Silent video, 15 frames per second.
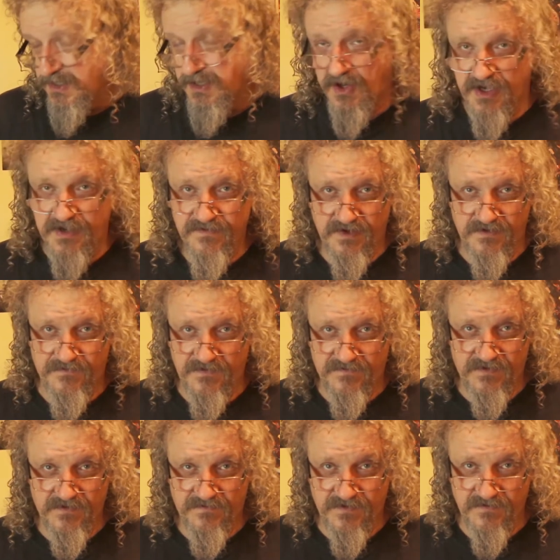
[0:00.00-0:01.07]
Or even a
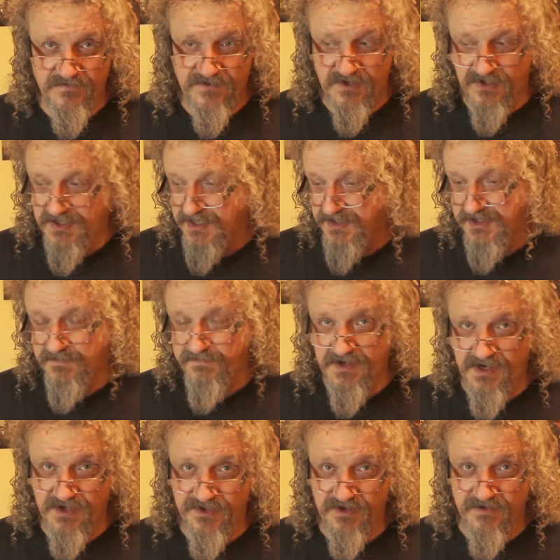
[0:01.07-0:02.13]
50-50 chance is
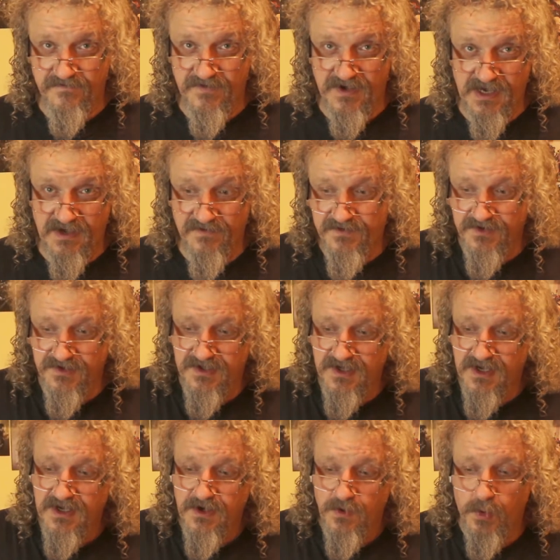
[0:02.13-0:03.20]
better than a 5, because
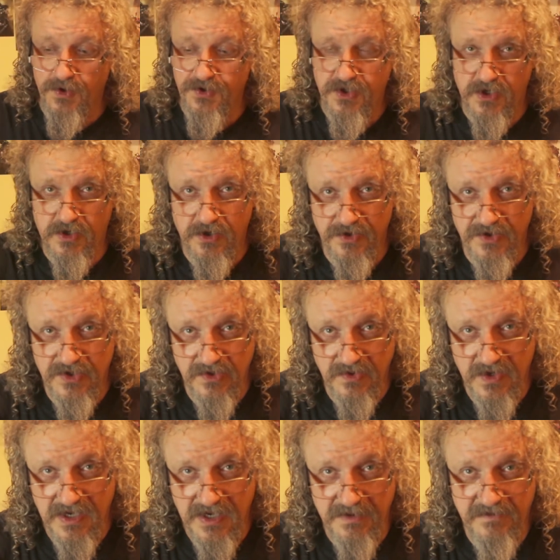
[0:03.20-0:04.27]
once you got
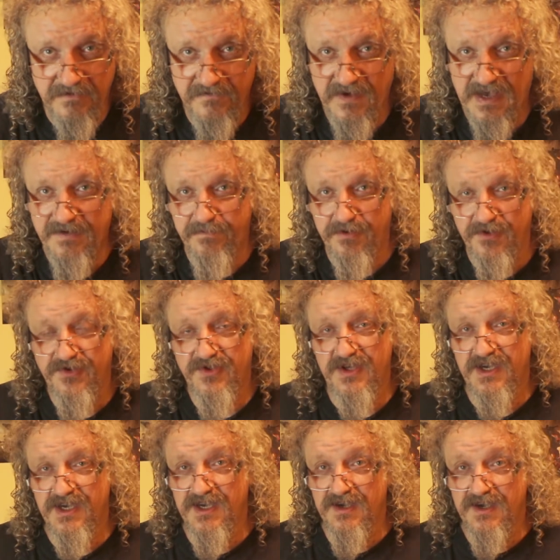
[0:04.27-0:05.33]
to a 5+ to
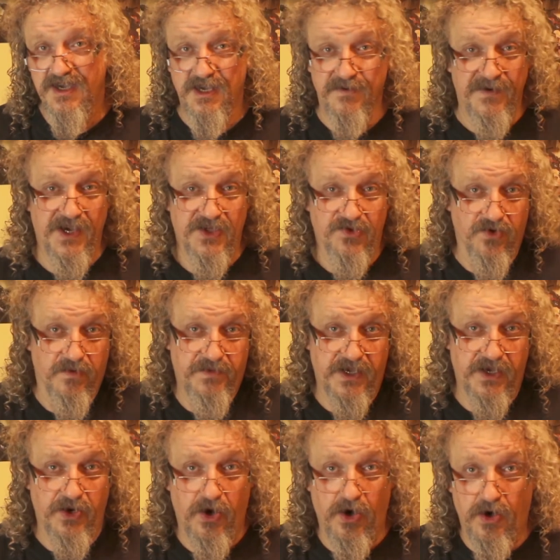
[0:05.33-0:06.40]
hit, you might as well be
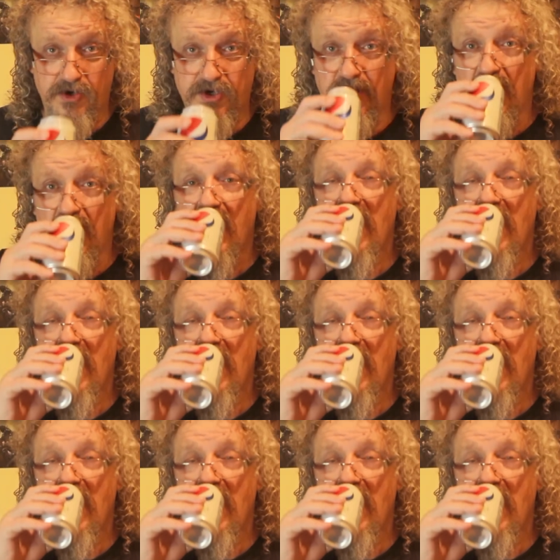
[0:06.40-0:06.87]
an orc.